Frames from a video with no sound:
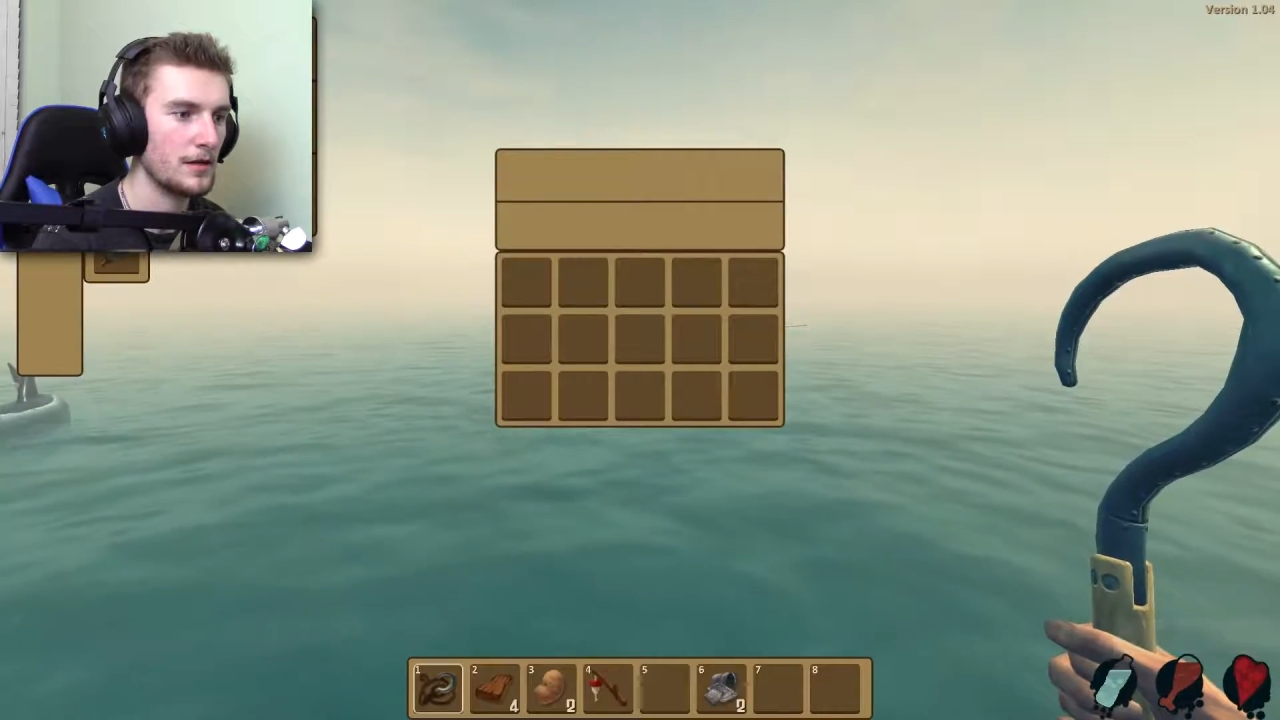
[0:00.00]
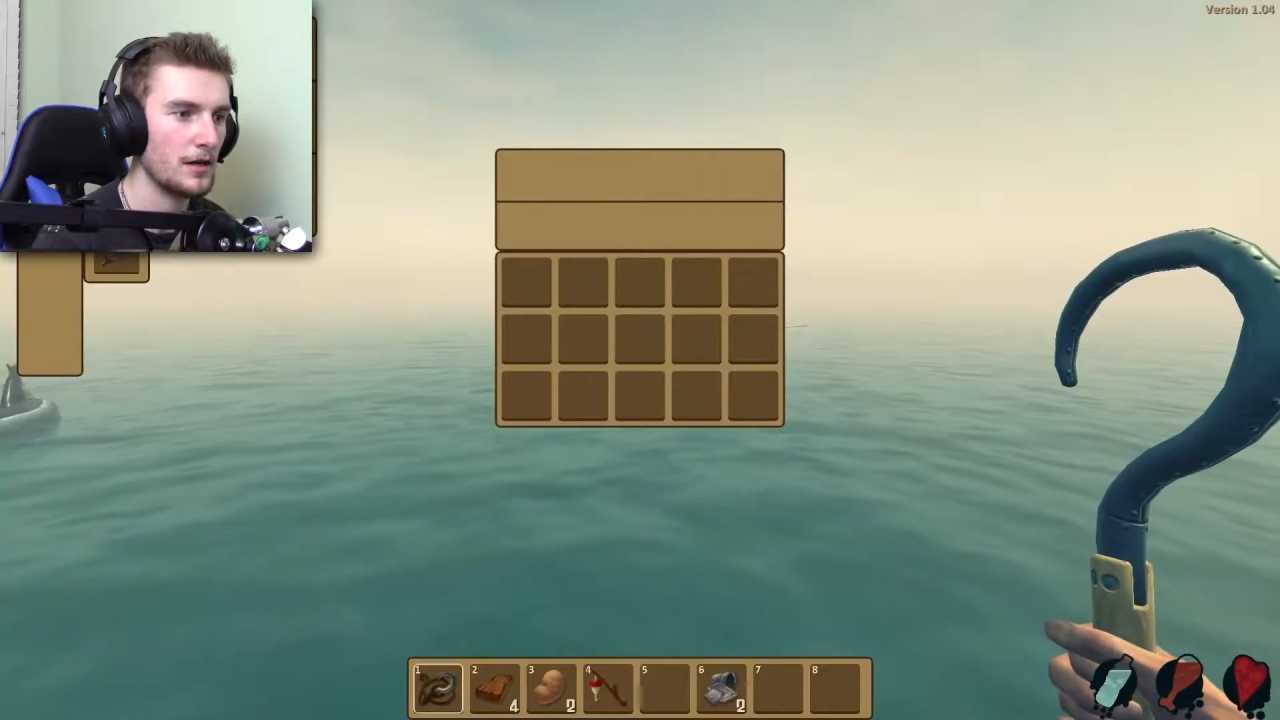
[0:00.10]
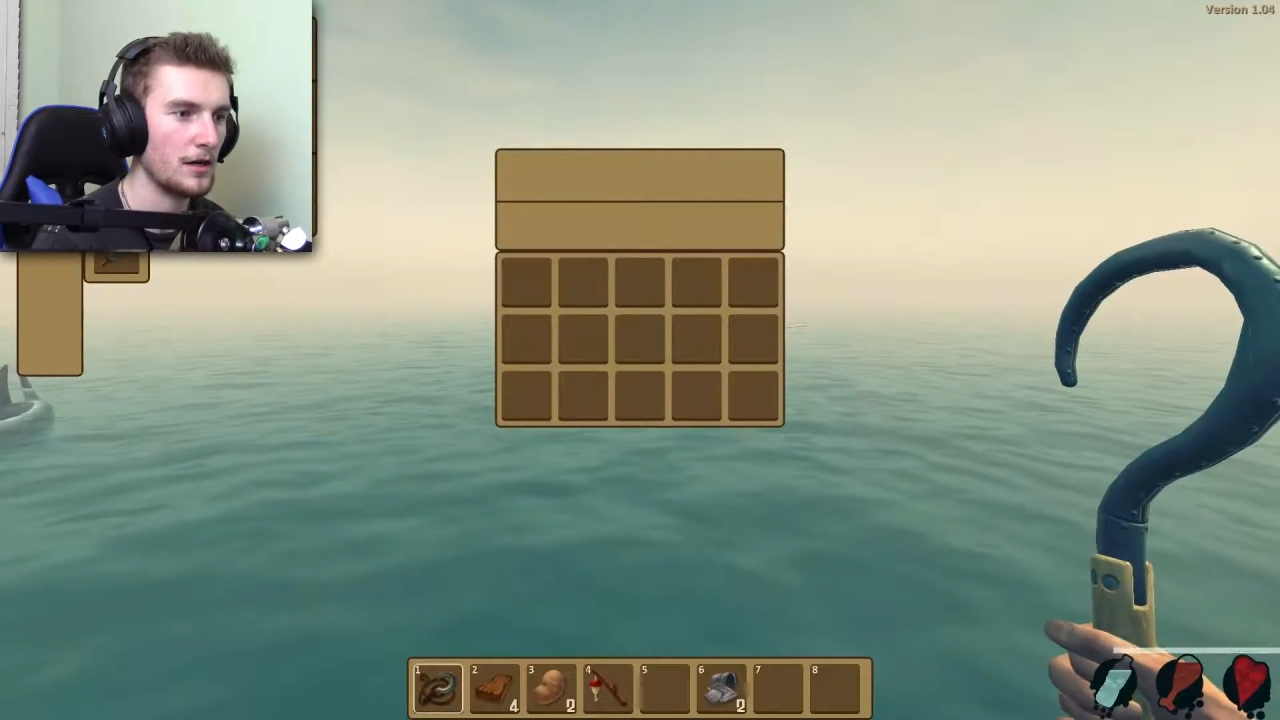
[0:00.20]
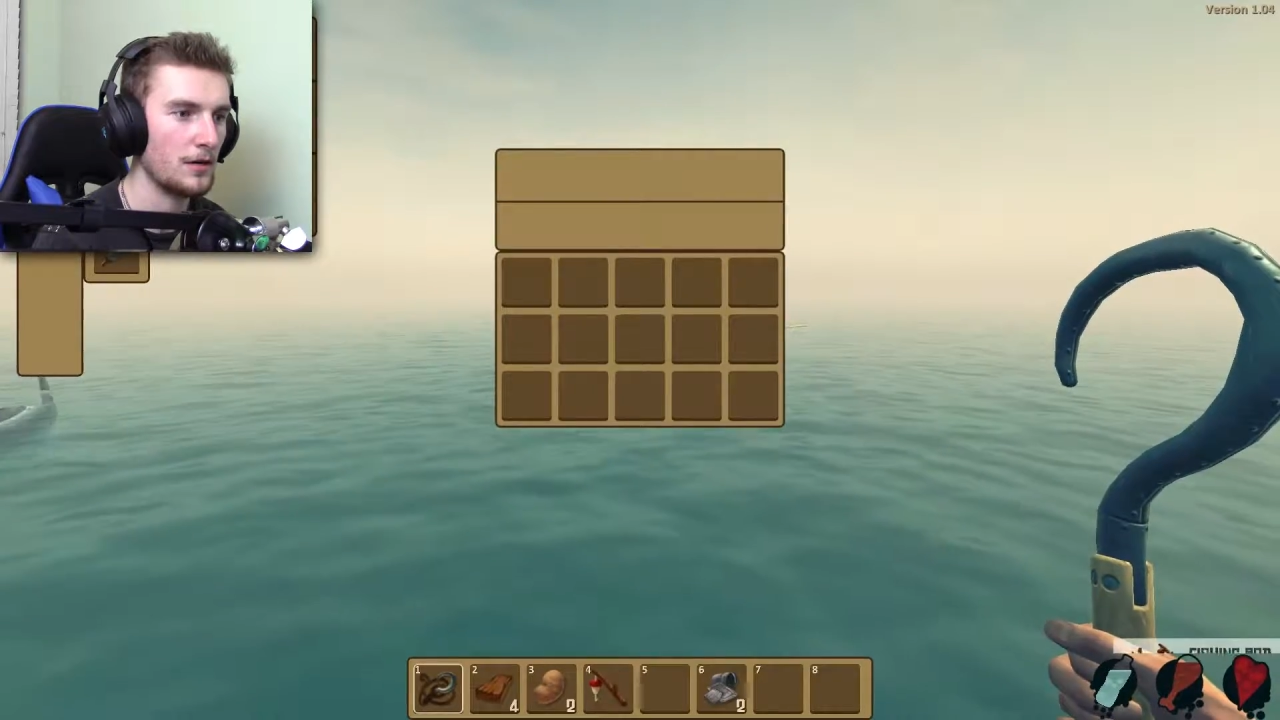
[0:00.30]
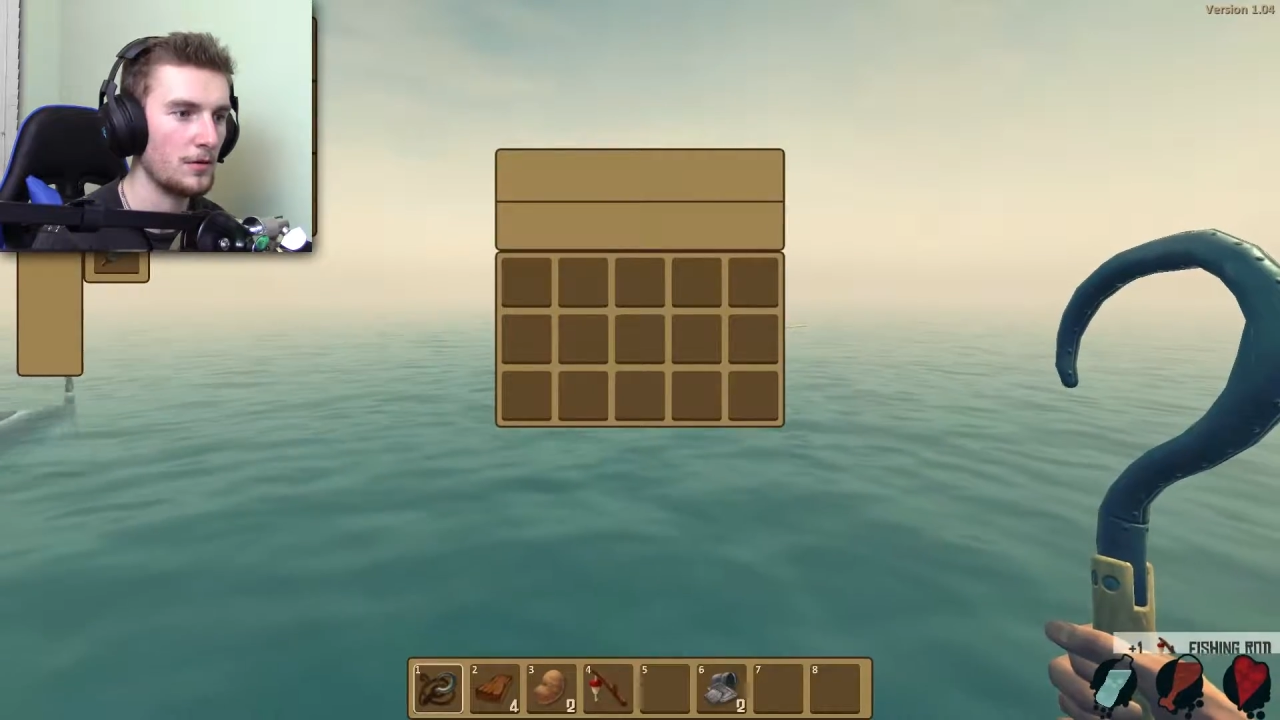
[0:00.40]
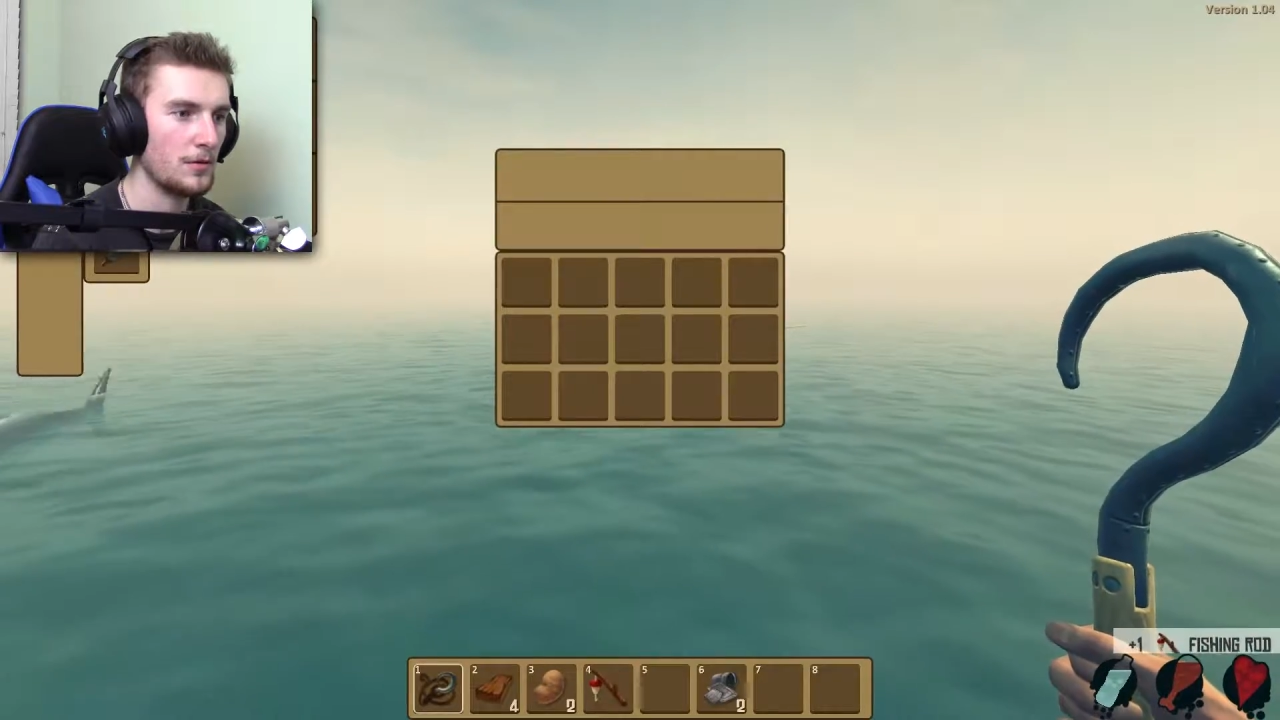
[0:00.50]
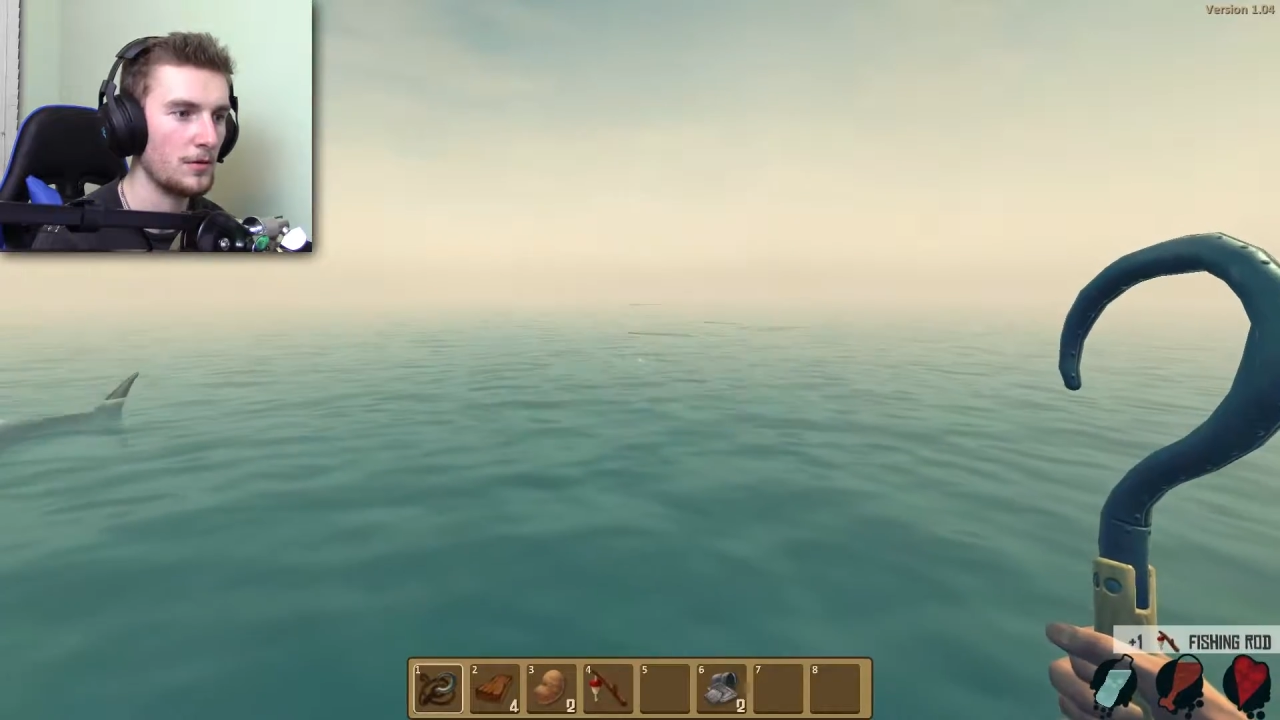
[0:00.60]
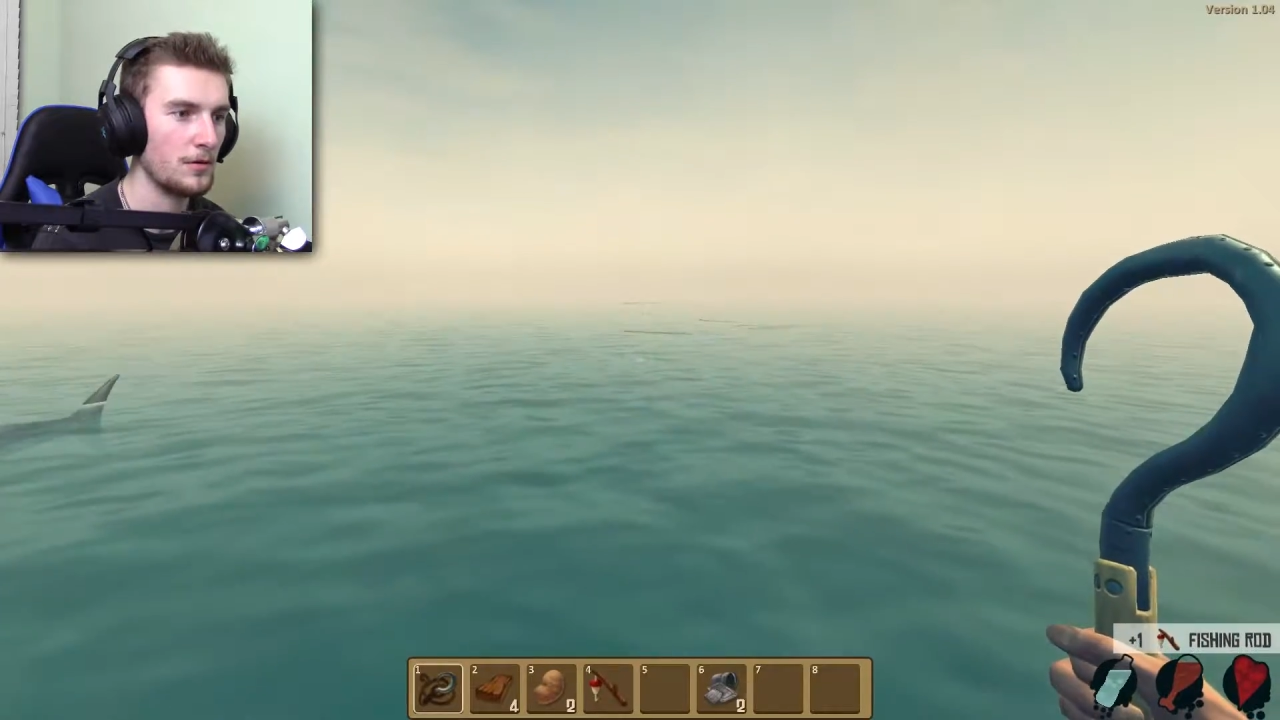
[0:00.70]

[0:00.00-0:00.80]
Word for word: Uh oh.